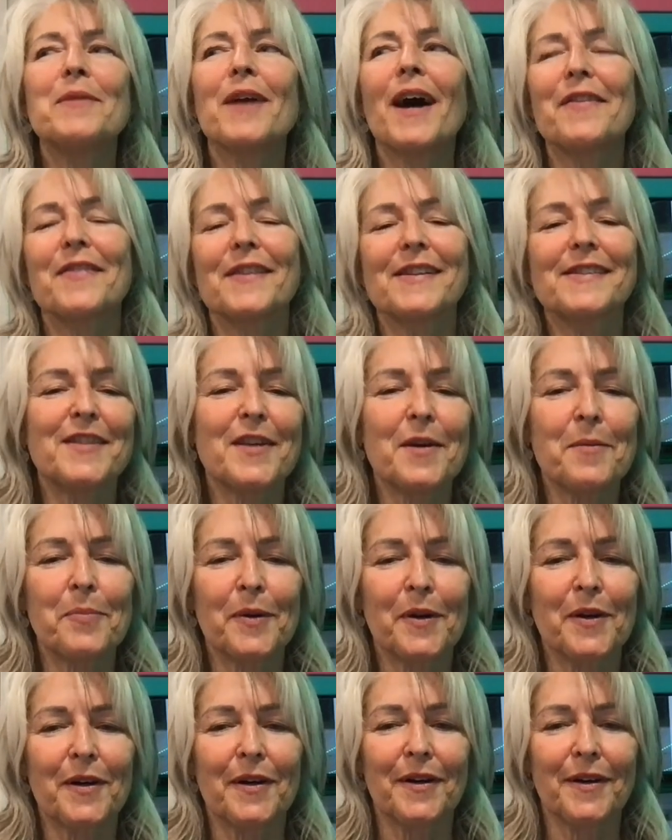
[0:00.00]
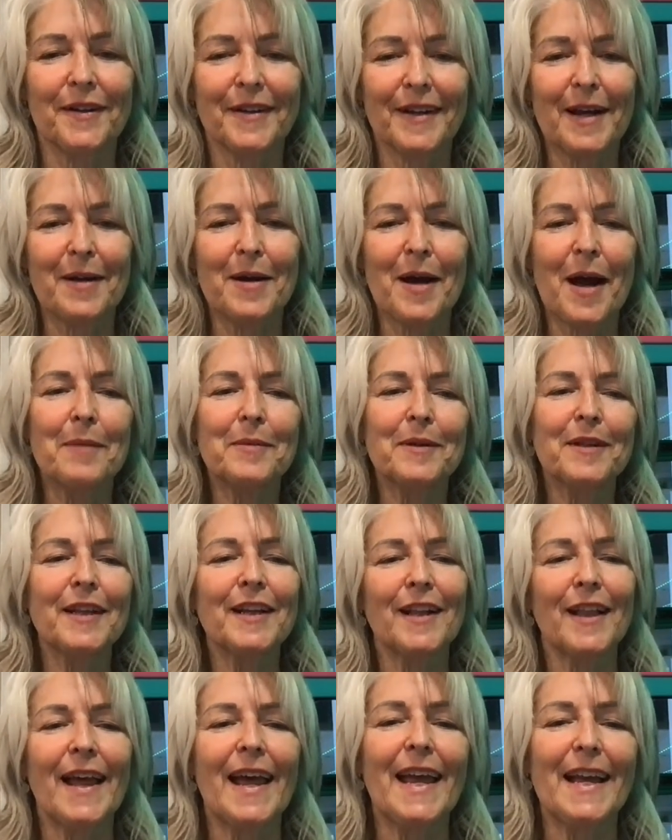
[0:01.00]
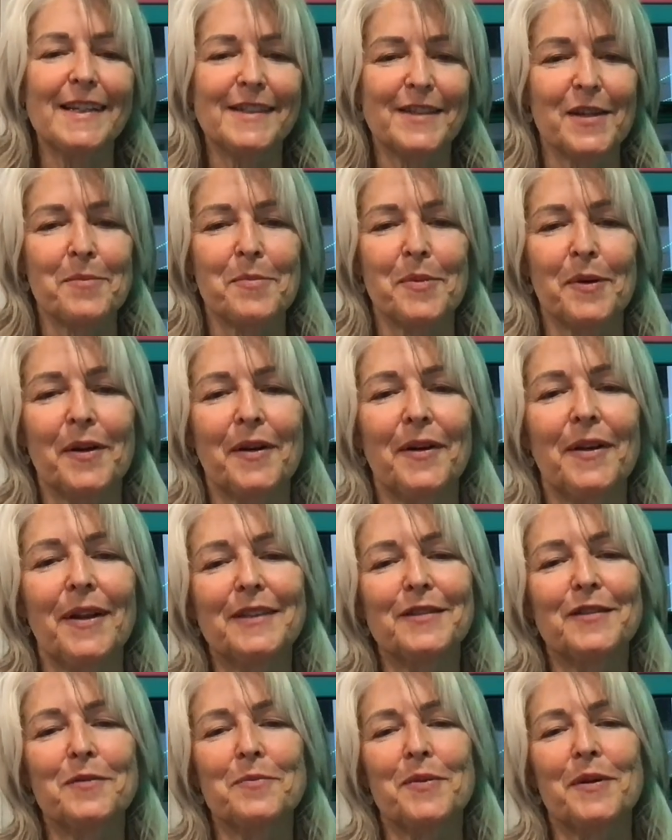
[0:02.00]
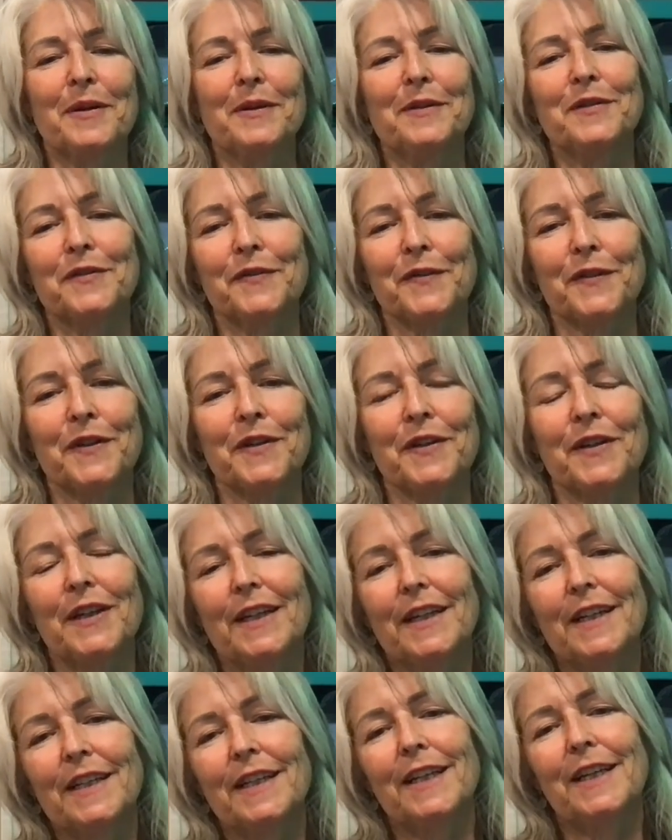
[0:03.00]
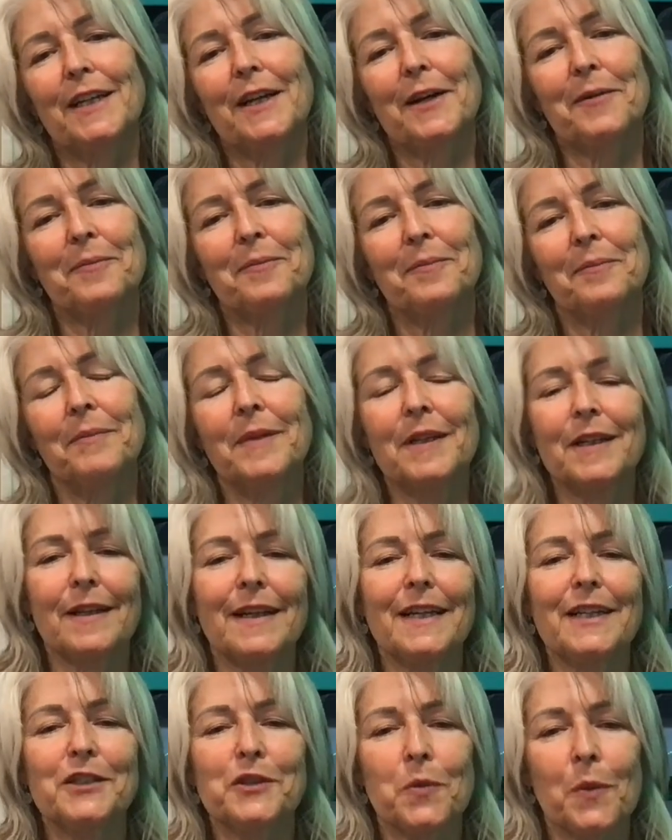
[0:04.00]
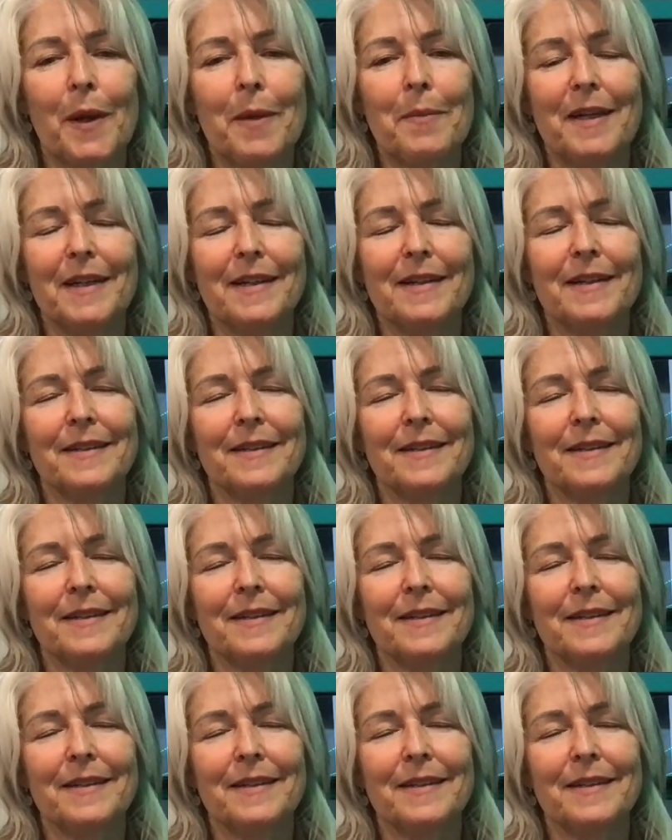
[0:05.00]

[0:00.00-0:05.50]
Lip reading: the typical. I'm a little atypical, I suppose, for middle-aged women.